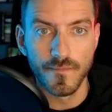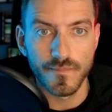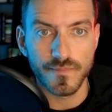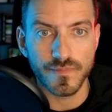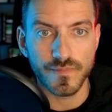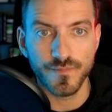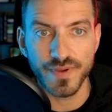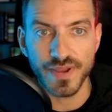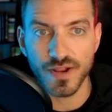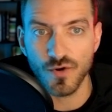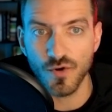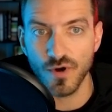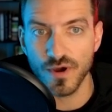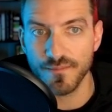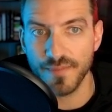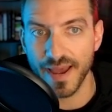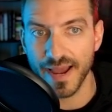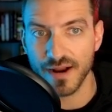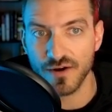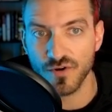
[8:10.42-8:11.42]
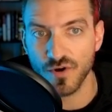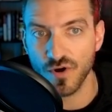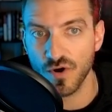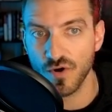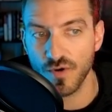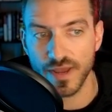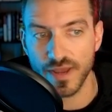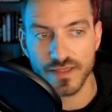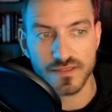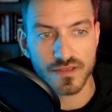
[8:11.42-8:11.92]
Bitcoin macro
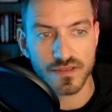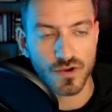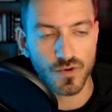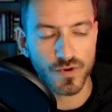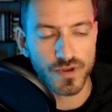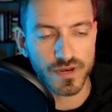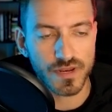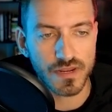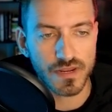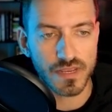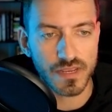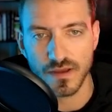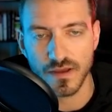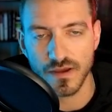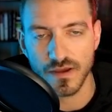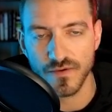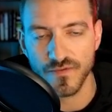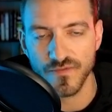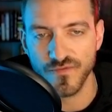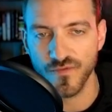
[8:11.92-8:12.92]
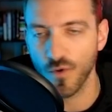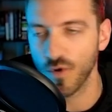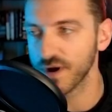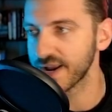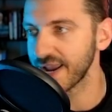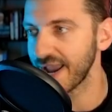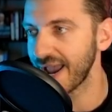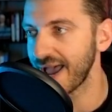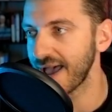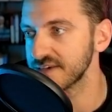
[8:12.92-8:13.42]
and liquidity
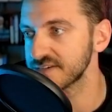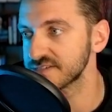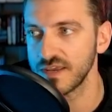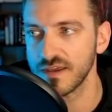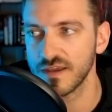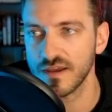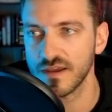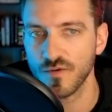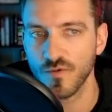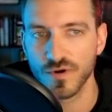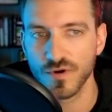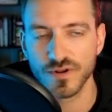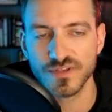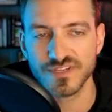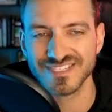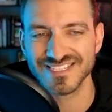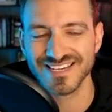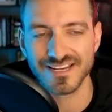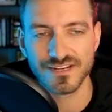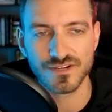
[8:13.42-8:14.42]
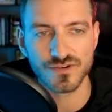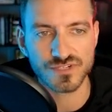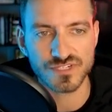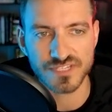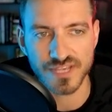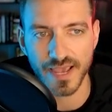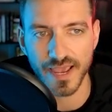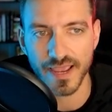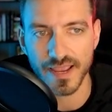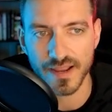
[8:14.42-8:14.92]
forecast. What are the signals
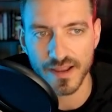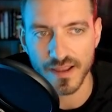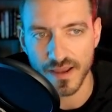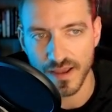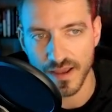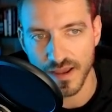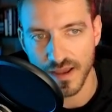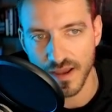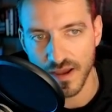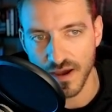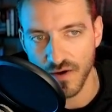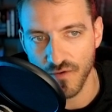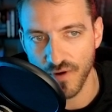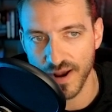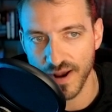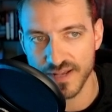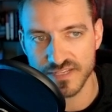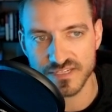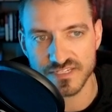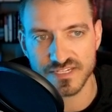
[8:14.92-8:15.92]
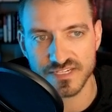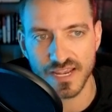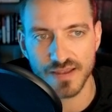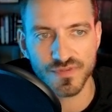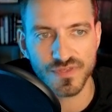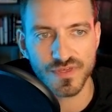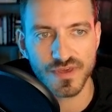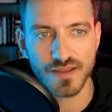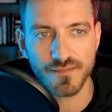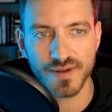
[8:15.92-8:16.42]
saying, right? Same
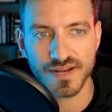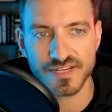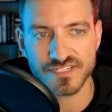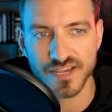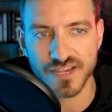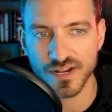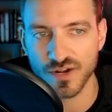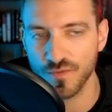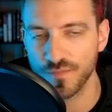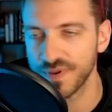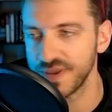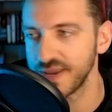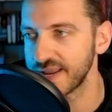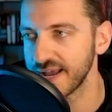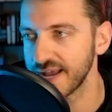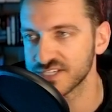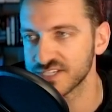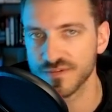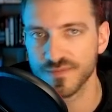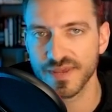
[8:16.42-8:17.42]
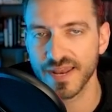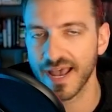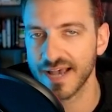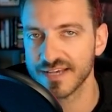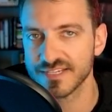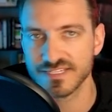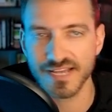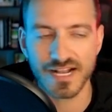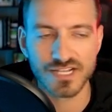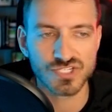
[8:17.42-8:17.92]
thing. My cycle peak estimate
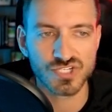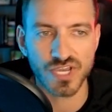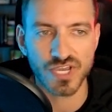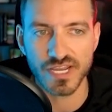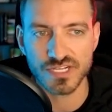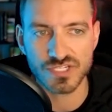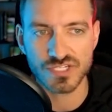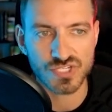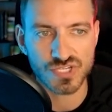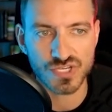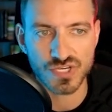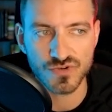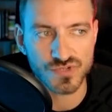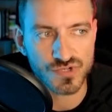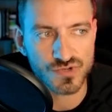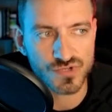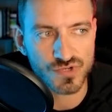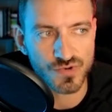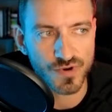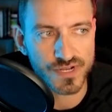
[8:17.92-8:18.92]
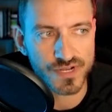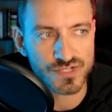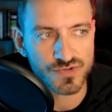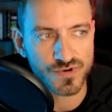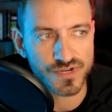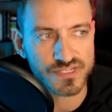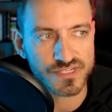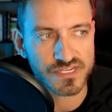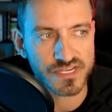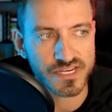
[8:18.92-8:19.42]
has not changed, Q2
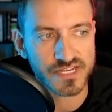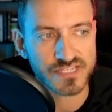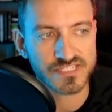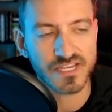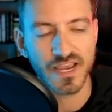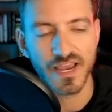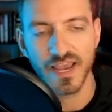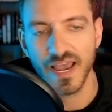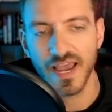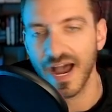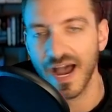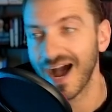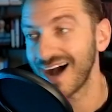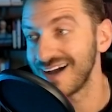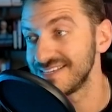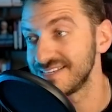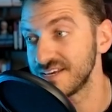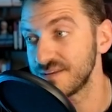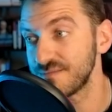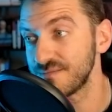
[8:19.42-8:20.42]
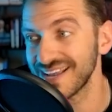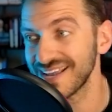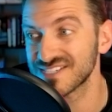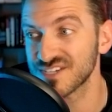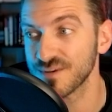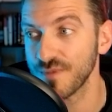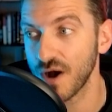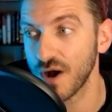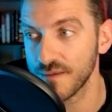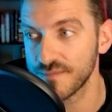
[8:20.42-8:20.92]
2026. I did make
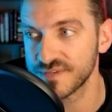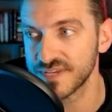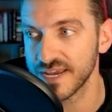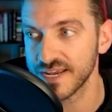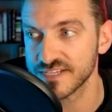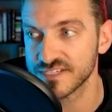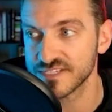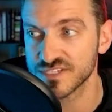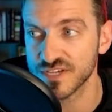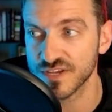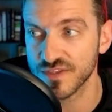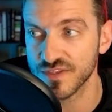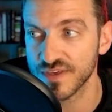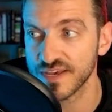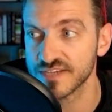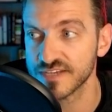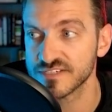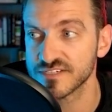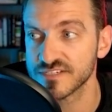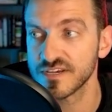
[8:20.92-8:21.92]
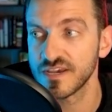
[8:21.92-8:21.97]
some updates to this